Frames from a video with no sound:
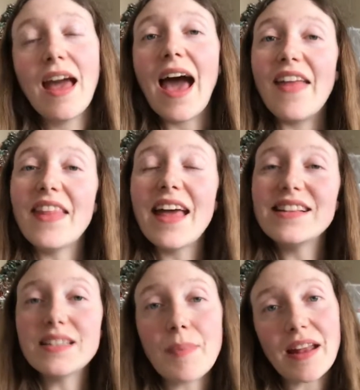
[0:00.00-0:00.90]
And then,
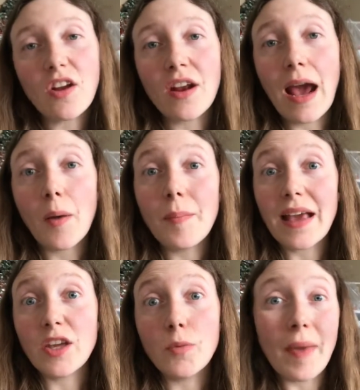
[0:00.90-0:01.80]
depending on how big
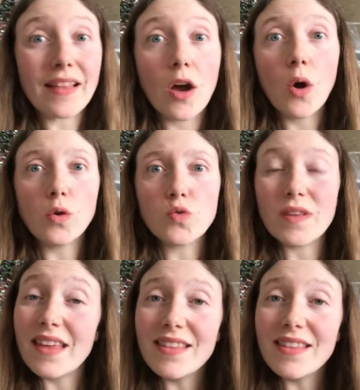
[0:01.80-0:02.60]
you make the holes within the